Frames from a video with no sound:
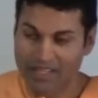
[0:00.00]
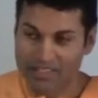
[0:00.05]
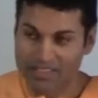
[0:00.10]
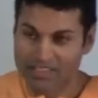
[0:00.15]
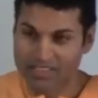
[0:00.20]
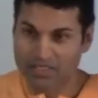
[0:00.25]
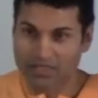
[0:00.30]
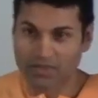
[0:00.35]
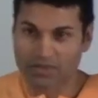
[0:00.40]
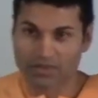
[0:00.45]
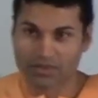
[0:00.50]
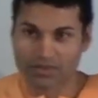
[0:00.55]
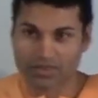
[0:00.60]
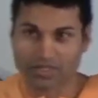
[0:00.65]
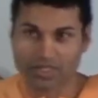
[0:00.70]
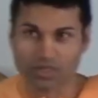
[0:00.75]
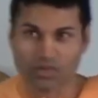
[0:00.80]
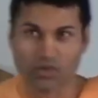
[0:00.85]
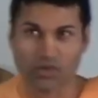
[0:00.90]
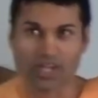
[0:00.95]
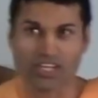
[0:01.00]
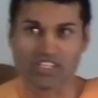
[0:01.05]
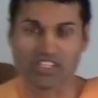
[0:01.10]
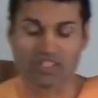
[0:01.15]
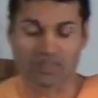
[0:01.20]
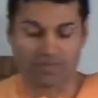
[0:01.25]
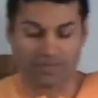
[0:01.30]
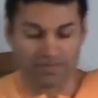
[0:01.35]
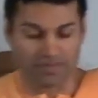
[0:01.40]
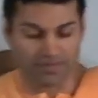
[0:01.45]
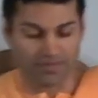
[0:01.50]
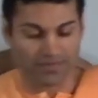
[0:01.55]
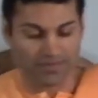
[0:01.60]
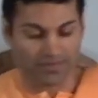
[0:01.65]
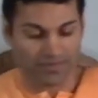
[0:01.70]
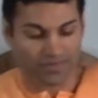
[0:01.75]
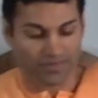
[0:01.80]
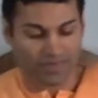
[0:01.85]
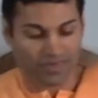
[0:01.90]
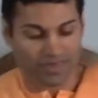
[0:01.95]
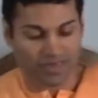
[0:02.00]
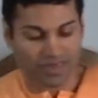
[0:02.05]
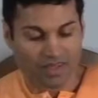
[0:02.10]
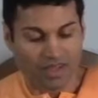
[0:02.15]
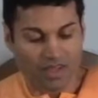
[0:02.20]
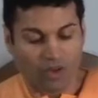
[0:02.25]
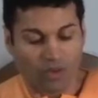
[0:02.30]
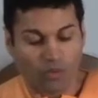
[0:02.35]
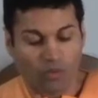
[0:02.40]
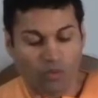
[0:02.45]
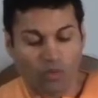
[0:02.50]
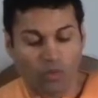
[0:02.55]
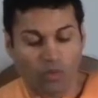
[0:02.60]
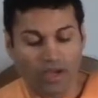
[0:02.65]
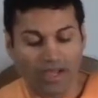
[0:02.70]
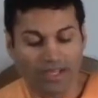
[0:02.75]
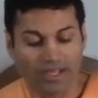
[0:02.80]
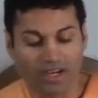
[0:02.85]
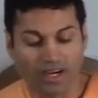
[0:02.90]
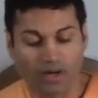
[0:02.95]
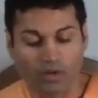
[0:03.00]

So, question. What